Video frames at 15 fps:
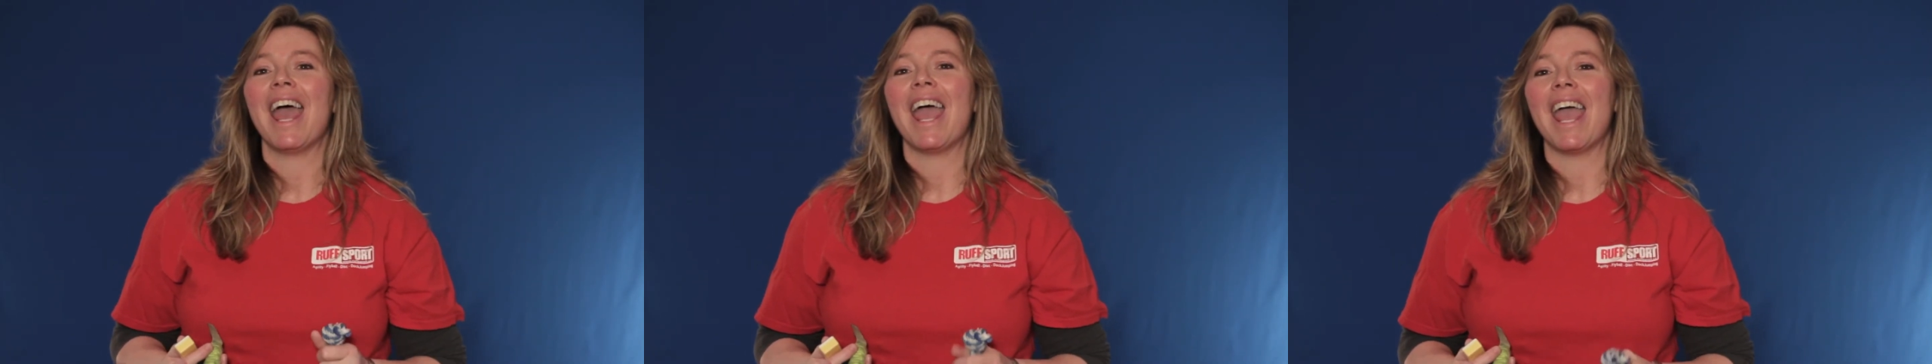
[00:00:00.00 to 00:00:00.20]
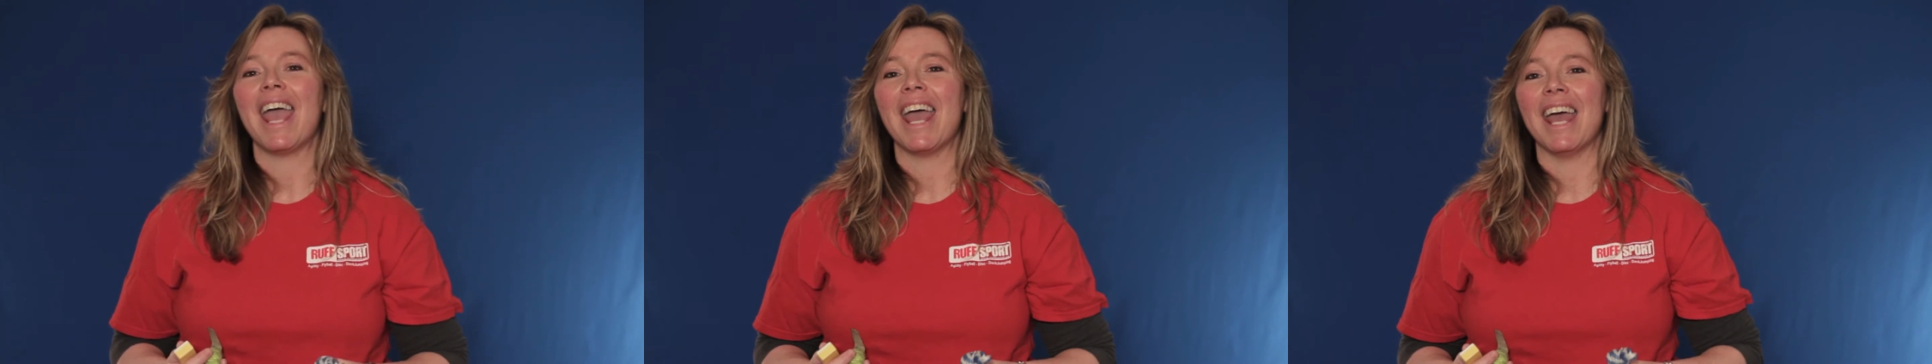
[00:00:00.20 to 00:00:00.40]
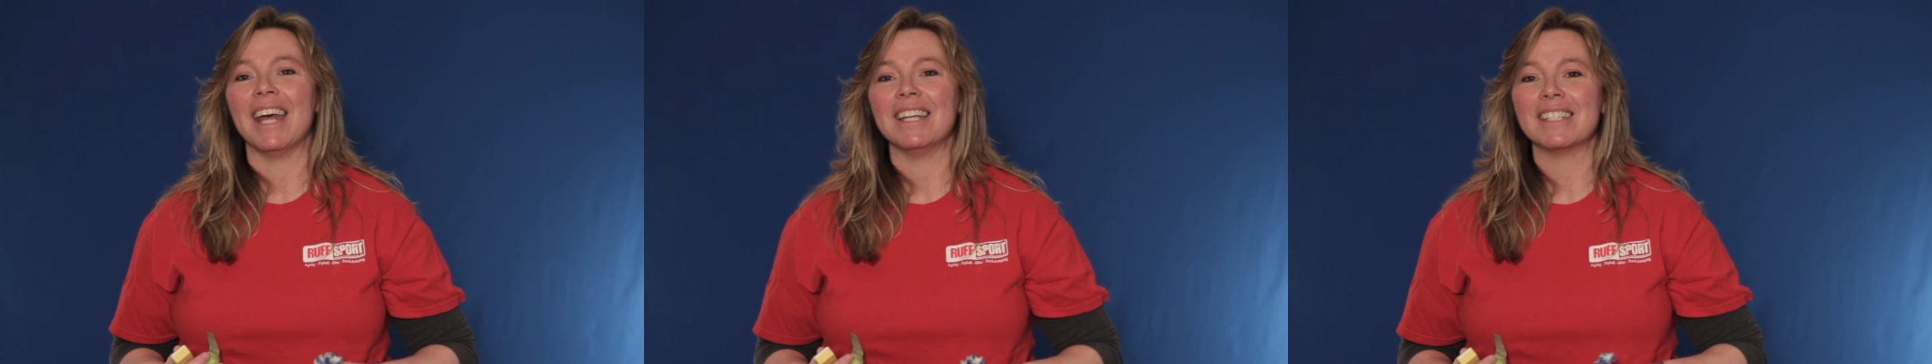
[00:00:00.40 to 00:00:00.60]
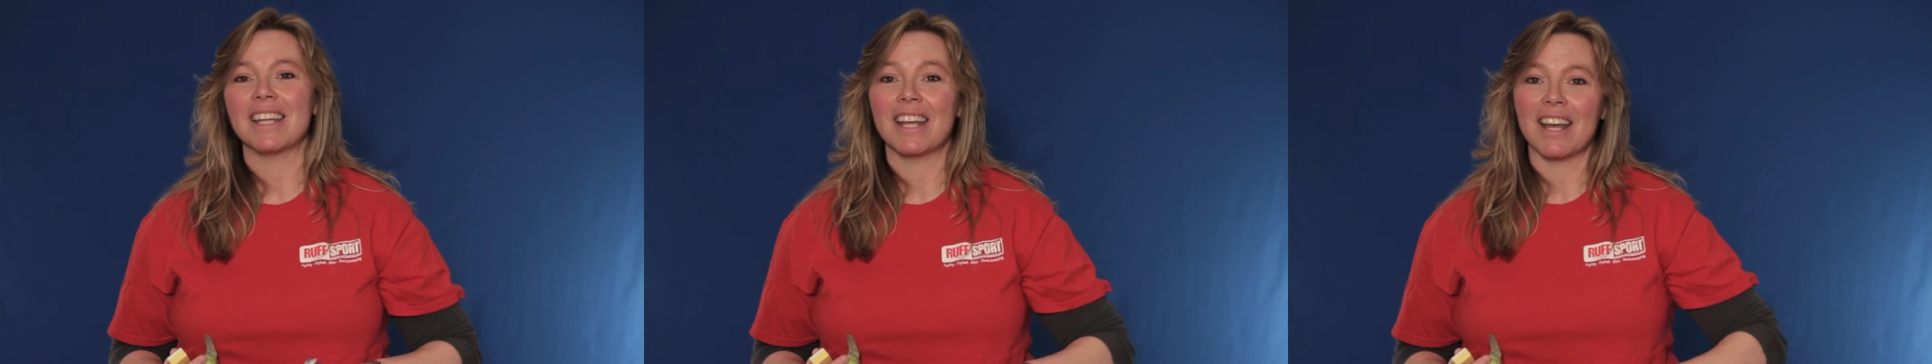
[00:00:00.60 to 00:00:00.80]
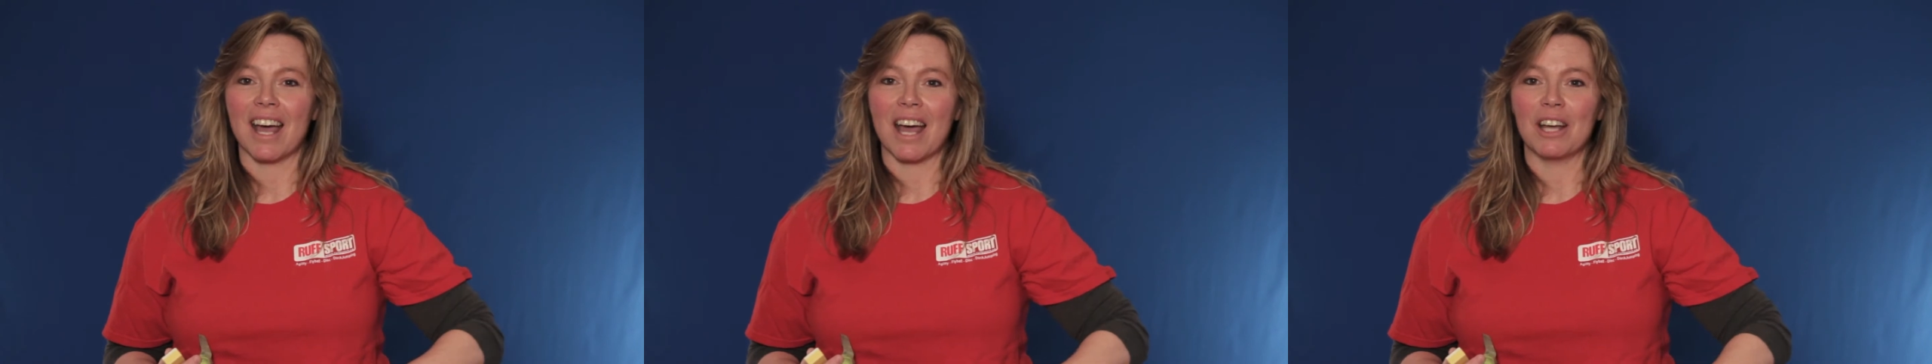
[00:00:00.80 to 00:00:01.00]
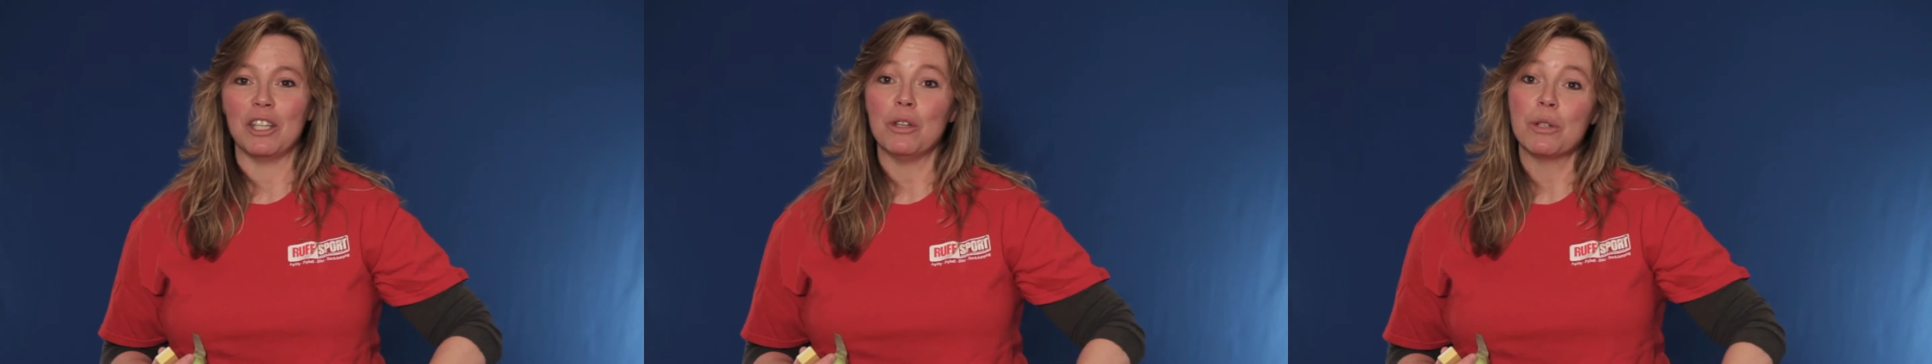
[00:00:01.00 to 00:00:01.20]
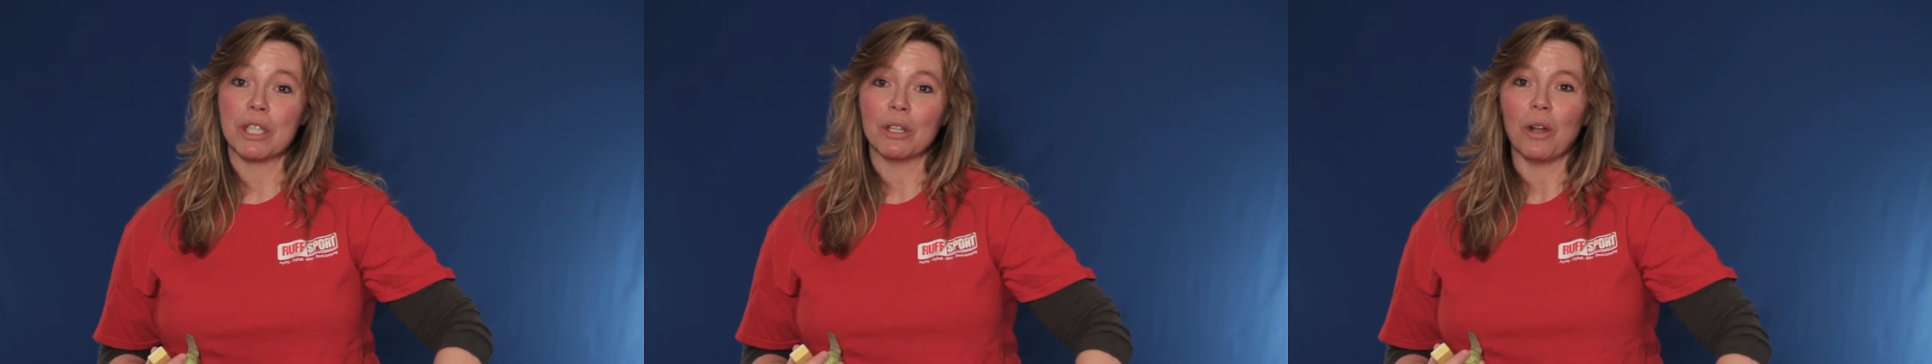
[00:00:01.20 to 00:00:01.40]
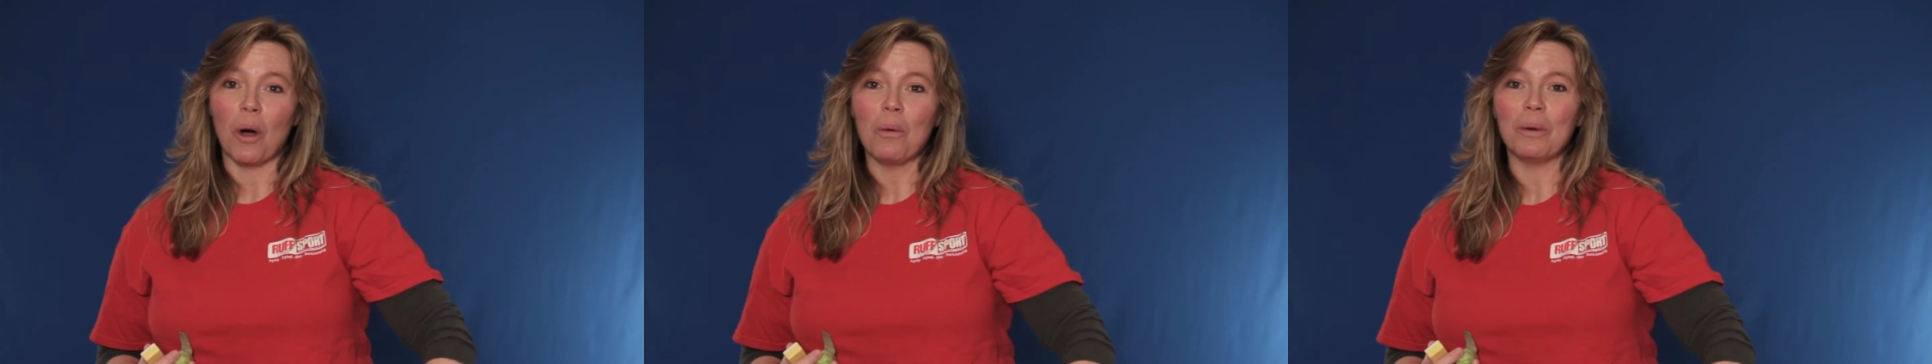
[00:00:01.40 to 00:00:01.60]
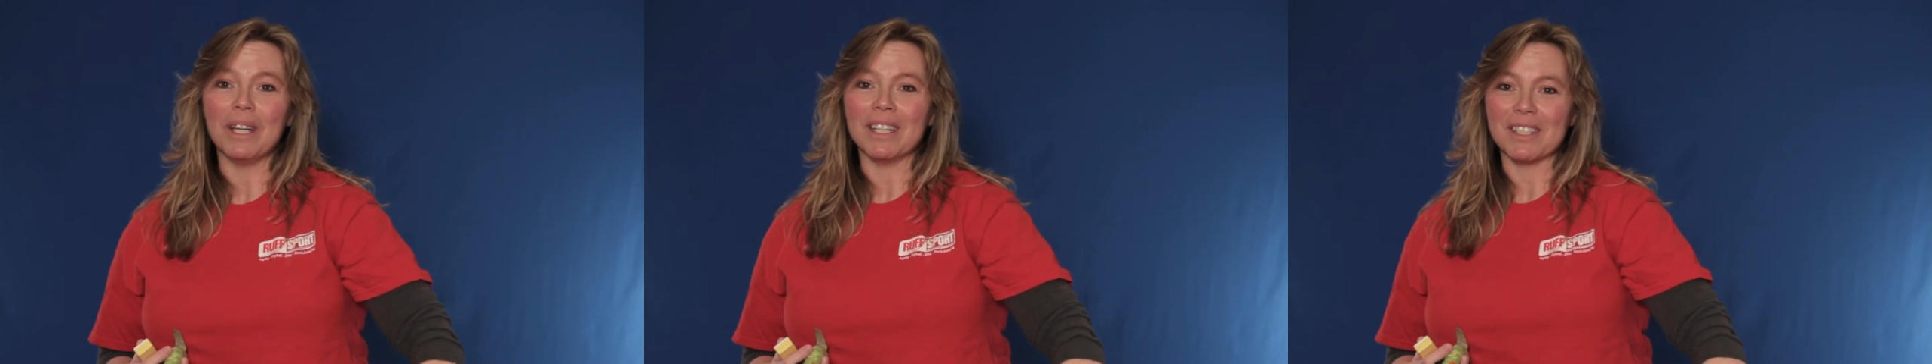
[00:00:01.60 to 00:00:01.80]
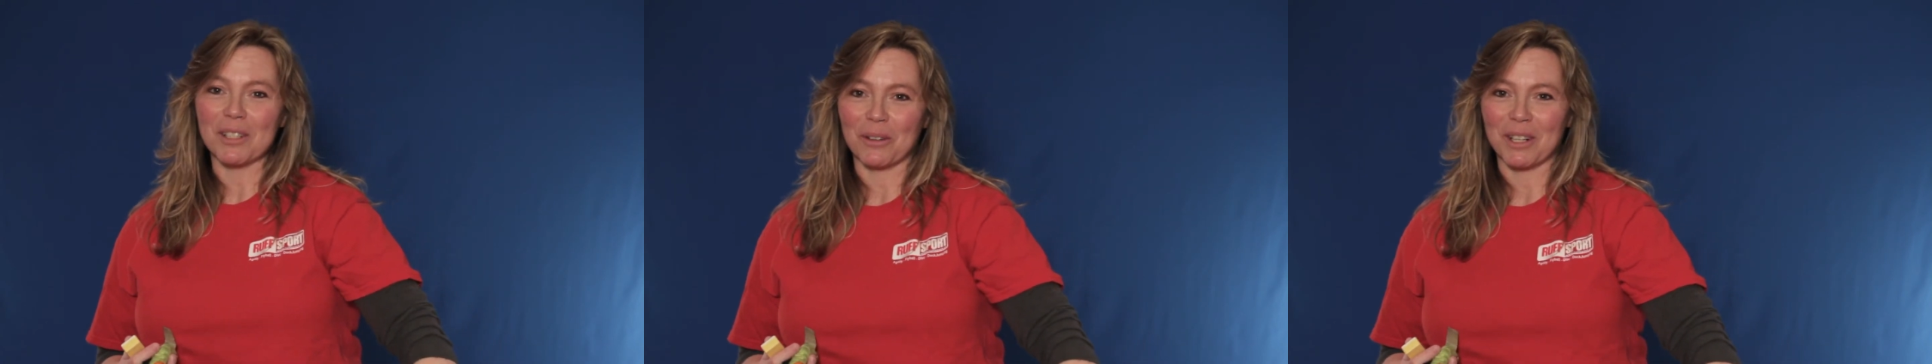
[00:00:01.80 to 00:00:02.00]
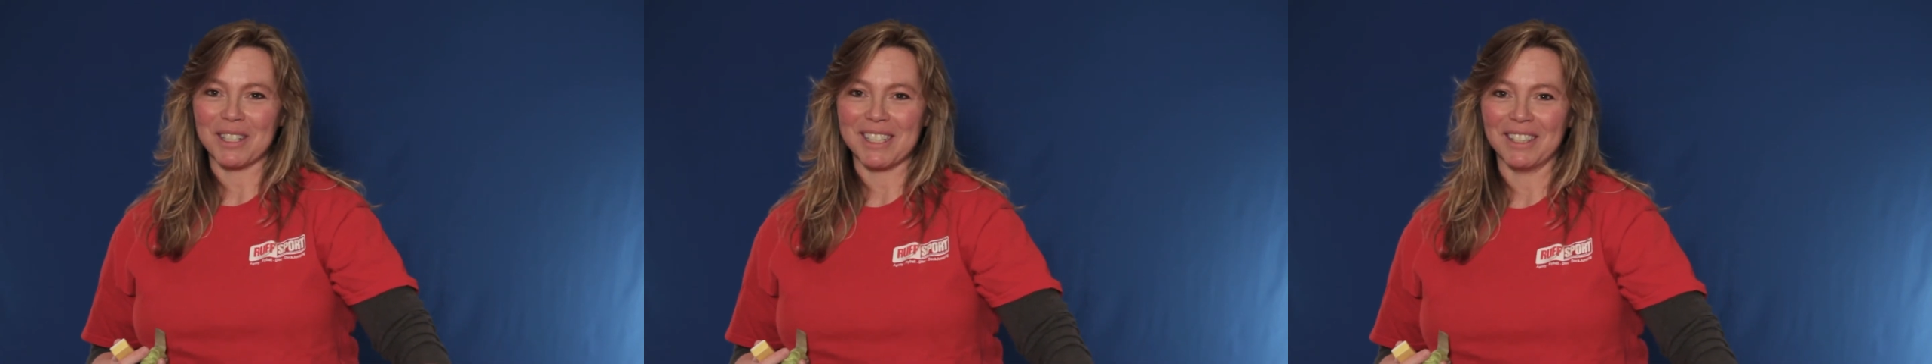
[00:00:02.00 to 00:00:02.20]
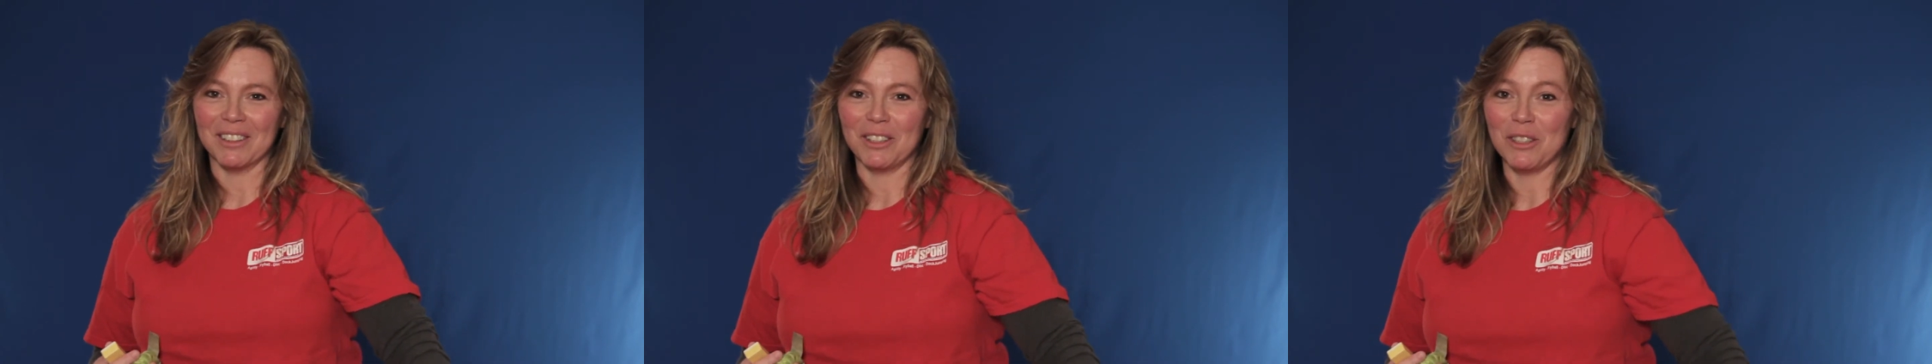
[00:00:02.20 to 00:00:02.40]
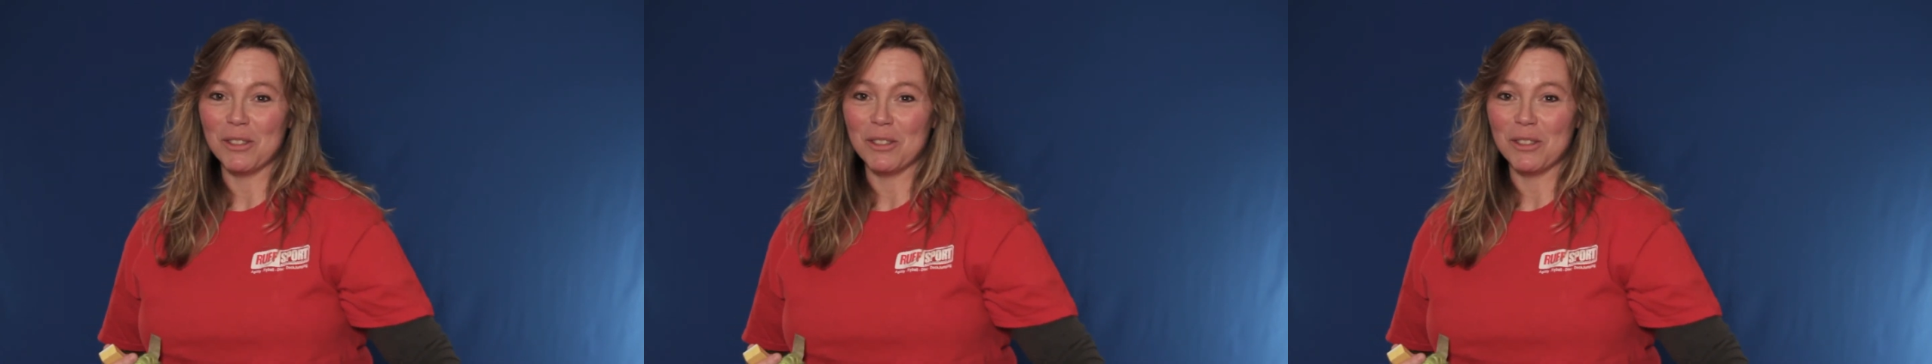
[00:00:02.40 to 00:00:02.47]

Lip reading: and you still own it sort of deal.